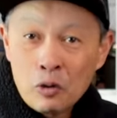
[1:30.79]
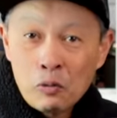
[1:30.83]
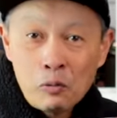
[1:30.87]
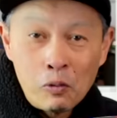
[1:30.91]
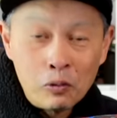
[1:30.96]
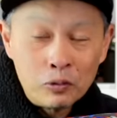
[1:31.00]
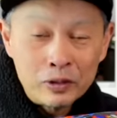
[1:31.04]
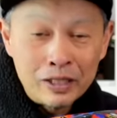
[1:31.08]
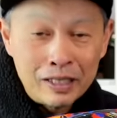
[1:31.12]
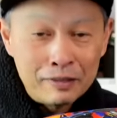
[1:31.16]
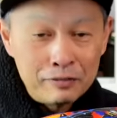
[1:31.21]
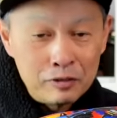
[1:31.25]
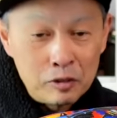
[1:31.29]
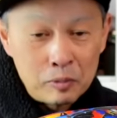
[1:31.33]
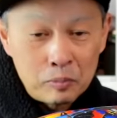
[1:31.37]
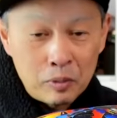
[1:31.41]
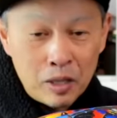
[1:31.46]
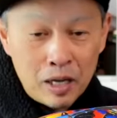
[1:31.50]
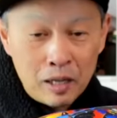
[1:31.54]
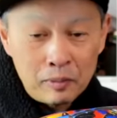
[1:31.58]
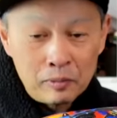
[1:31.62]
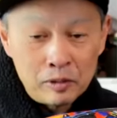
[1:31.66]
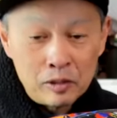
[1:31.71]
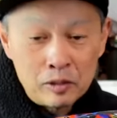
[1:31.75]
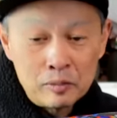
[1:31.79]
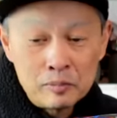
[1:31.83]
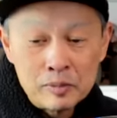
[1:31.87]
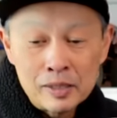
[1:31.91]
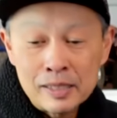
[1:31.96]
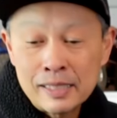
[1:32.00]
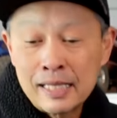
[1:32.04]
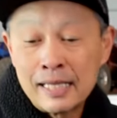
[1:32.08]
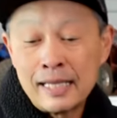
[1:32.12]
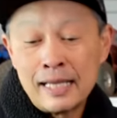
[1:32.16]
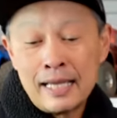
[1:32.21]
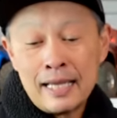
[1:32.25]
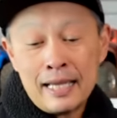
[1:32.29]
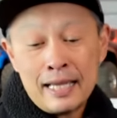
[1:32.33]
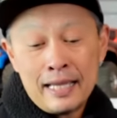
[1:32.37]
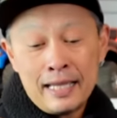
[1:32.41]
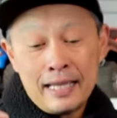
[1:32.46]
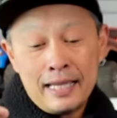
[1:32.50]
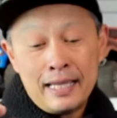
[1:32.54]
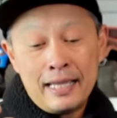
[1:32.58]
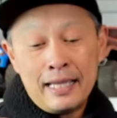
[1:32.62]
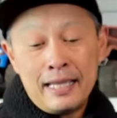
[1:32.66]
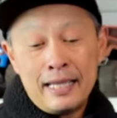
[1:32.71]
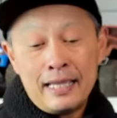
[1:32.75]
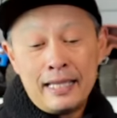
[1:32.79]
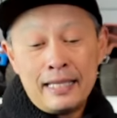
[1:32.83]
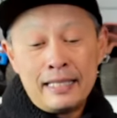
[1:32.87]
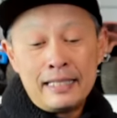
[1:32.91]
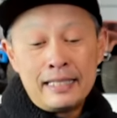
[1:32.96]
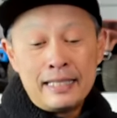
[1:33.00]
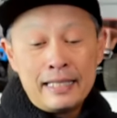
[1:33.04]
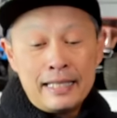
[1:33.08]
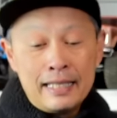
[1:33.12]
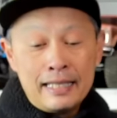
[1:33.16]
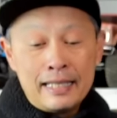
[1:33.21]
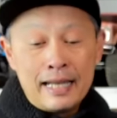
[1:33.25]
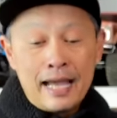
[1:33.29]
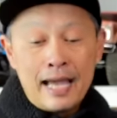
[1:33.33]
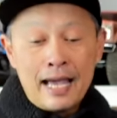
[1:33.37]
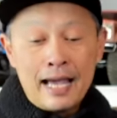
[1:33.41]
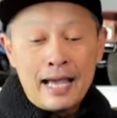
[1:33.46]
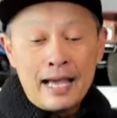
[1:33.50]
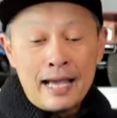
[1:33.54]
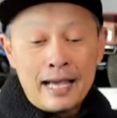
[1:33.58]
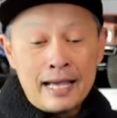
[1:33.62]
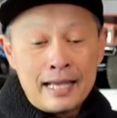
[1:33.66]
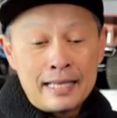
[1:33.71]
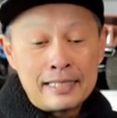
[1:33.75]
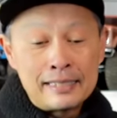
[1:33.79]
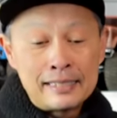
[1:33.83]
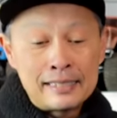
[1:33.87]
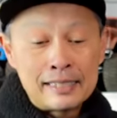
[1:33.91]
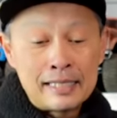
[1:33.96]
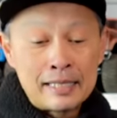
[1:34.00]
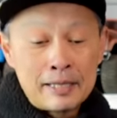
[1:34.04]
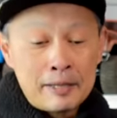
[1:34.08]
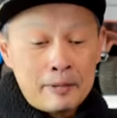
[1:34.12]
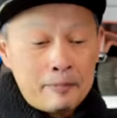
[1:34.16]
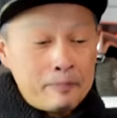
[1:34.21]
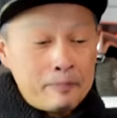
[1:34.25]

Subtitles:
won't give you problems, and it has